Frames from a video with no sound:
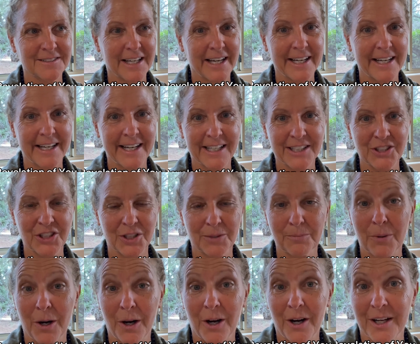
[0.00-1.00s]
I had actually
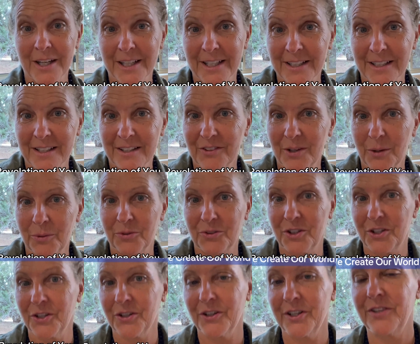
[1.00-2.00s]
bought it because I was
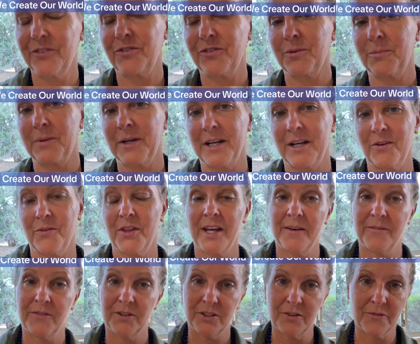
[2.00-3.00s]
curious about, they
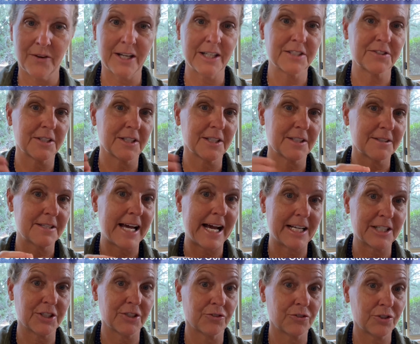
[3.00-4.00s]
have a device that
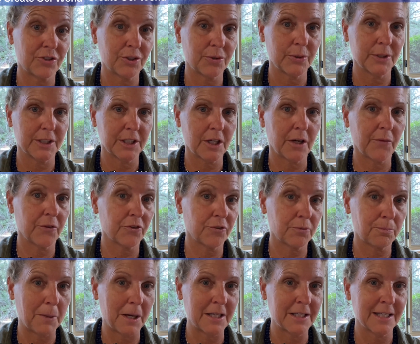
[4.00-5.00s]
attaches to it called the
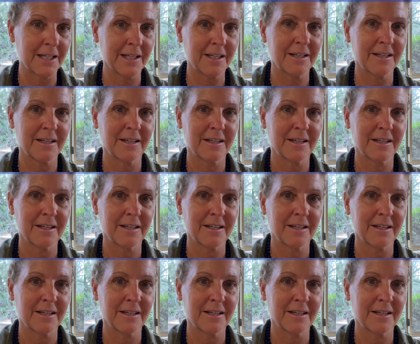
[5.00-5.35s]
Sputnik.